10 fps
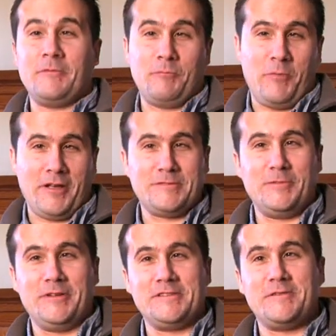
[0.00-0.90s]

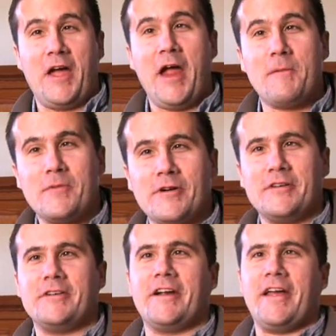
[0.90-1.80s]
possibilities of
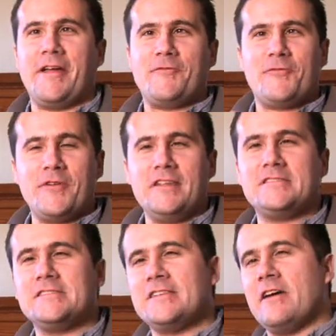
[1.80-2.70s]
hamburger and frites
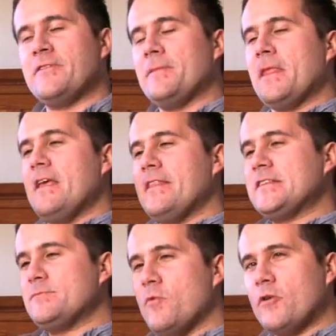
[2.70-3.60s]
and stuff, and
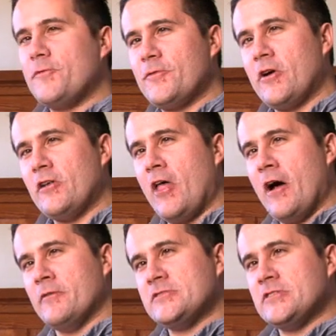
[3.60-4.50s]
that's more for our
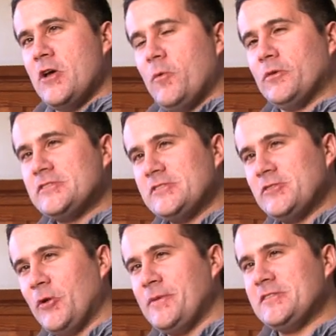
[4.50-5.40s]
lounge. We'll
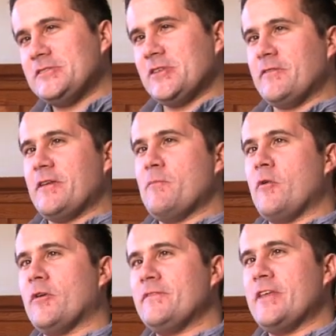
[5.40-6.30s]
still be serving
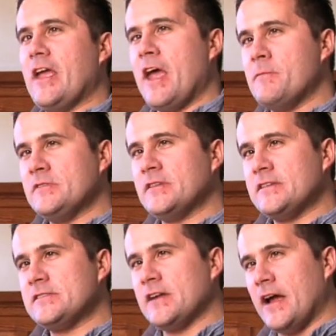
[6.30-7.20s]
more of the
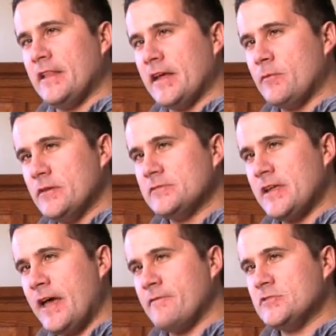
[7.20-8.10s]
Amuse style like we used to
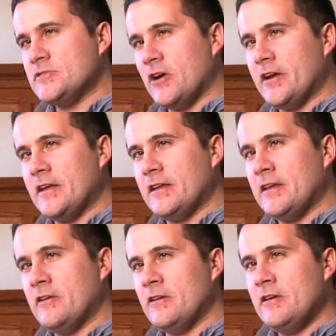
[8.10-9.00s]
have in Shawnigan
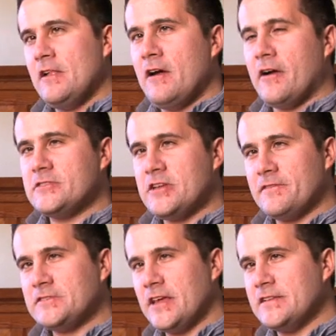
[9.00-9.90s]
here, our
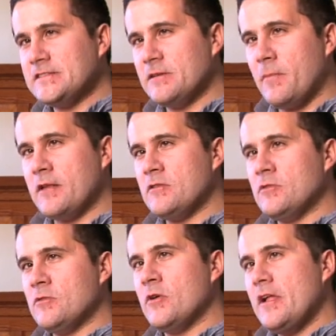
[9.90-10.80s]
chef's tasting
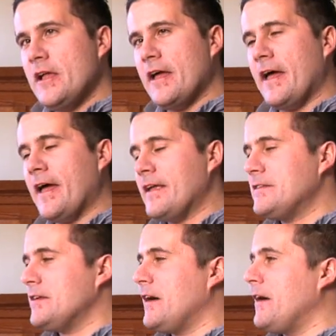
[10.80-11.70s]
menu,
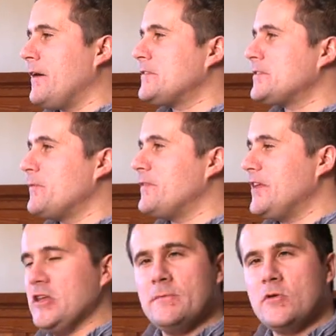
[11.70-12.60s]
and some of the
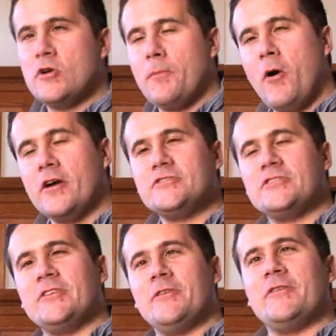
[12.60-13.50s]
emu
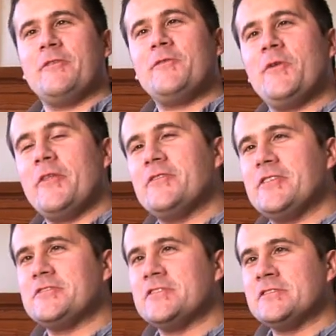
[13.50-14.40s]
carpaccio and a few other
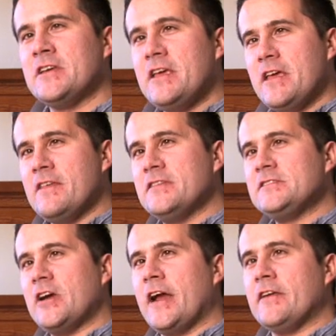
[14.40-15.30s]
dishes in this
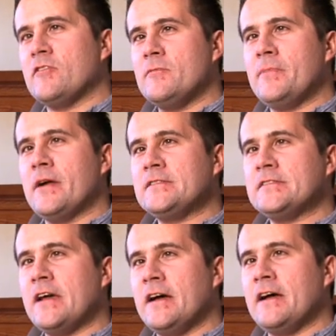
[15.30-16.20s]
dining room, but
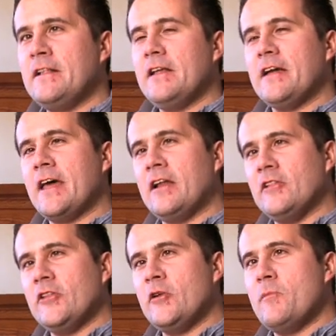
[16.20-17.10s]
again, a
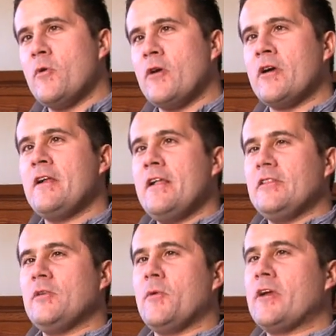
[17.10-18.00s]
little more
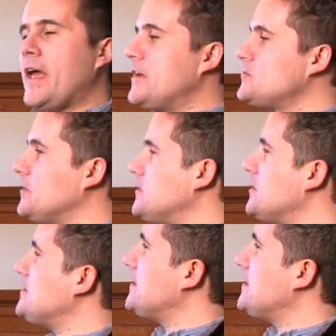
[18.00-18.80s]
casual. You can see